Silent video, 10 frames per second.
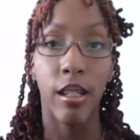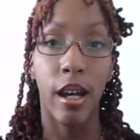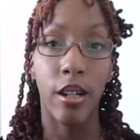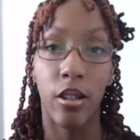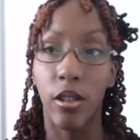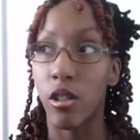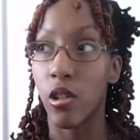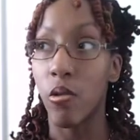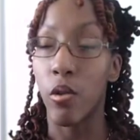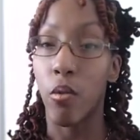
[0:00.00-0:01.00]
toxic to
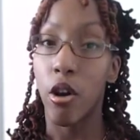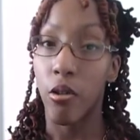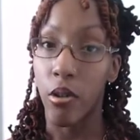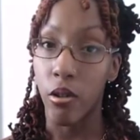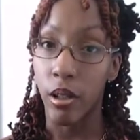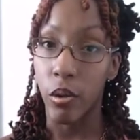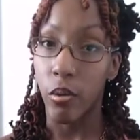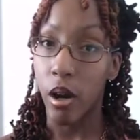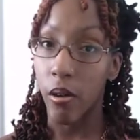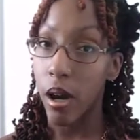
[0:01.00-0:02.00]
soak in water and drink the water.